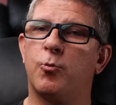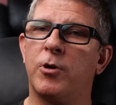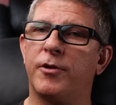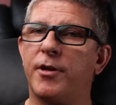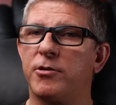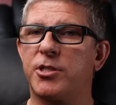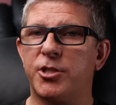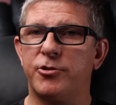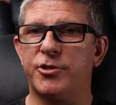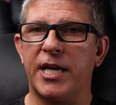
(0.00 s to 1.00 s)
will those
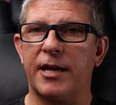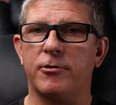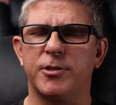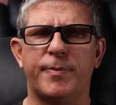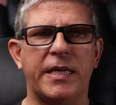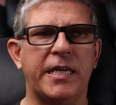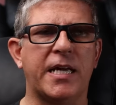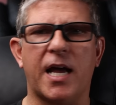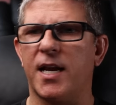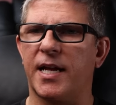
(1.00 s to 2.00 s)
2 channels be
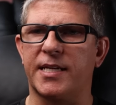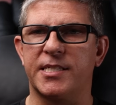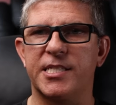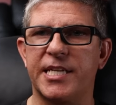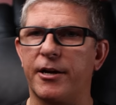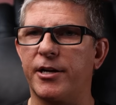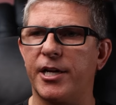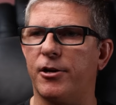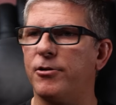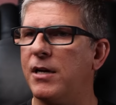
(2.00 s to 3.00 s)
kind of like a
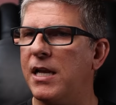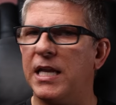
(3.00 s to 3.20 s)
stereo